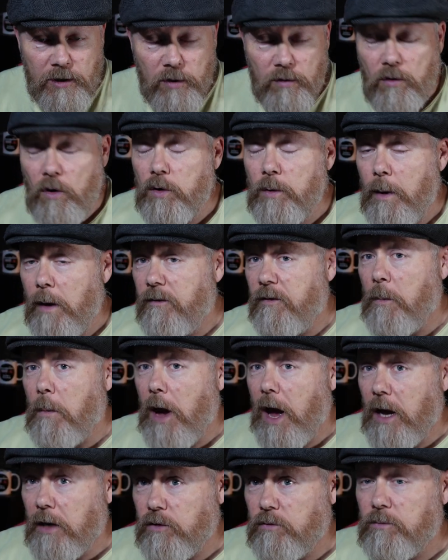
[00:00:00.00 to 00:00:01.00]
You've got to have
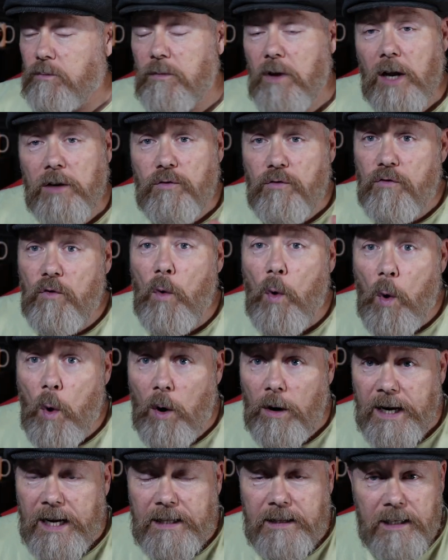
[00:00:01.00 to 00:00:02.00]
a, a
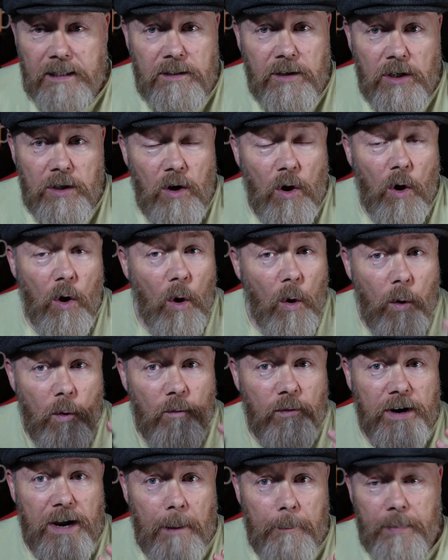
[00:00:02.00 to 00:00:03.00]
draw on it that's going to
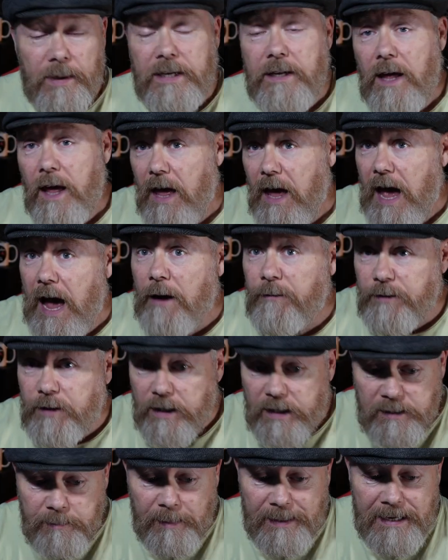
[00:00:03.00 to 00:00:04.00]
overamp it
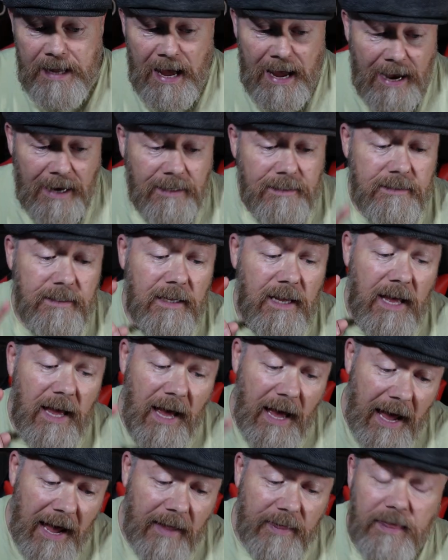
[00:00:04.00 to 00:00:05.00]
after it's been hacked
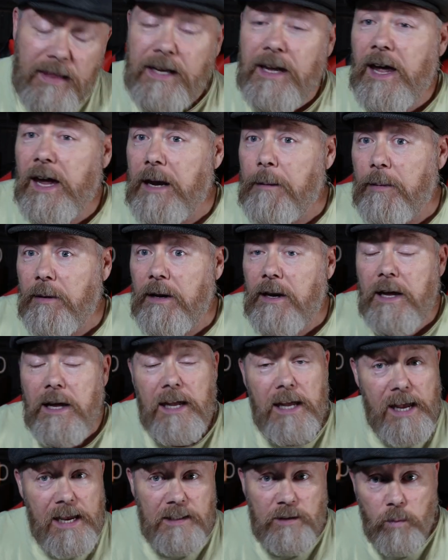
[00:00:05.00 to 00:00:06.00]
and the cable
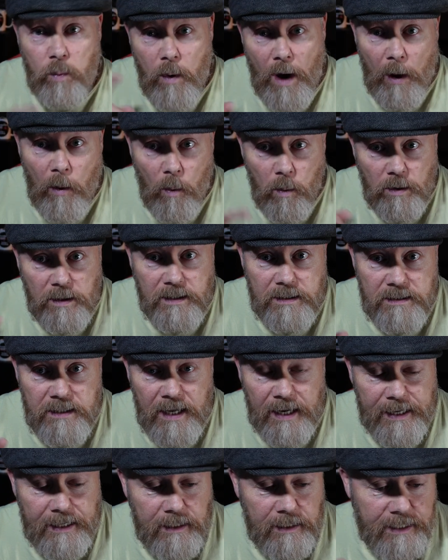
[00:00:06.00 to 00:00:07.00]
is wound
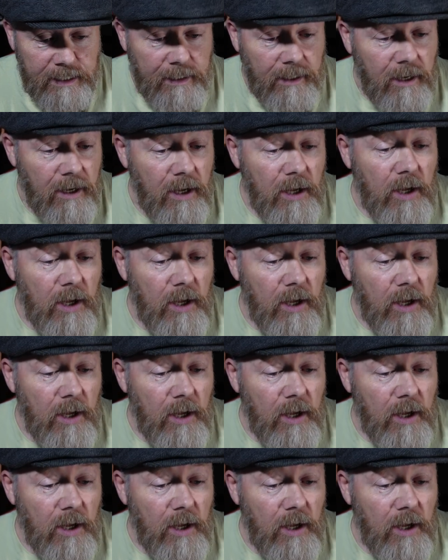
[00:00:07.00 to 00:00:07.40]
tightly.